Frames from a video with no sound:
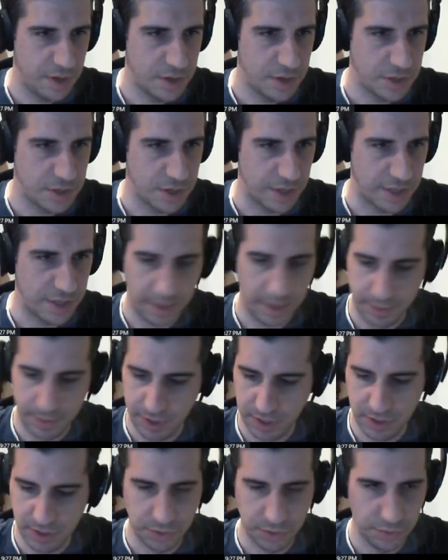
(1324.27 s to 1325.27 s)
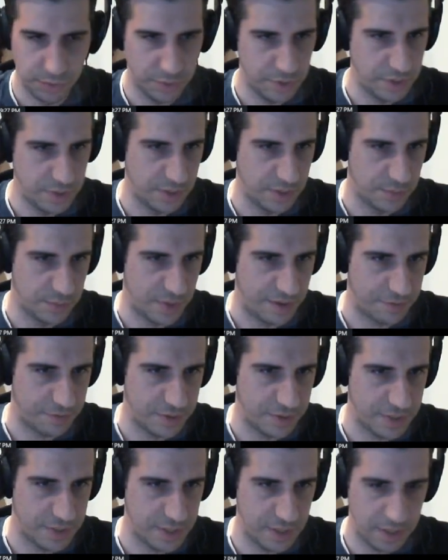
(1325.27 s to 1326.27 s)
So I think I need to
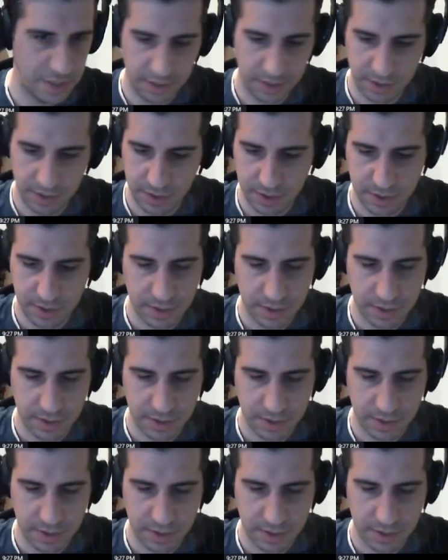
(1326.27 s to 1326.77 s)
dereference it here.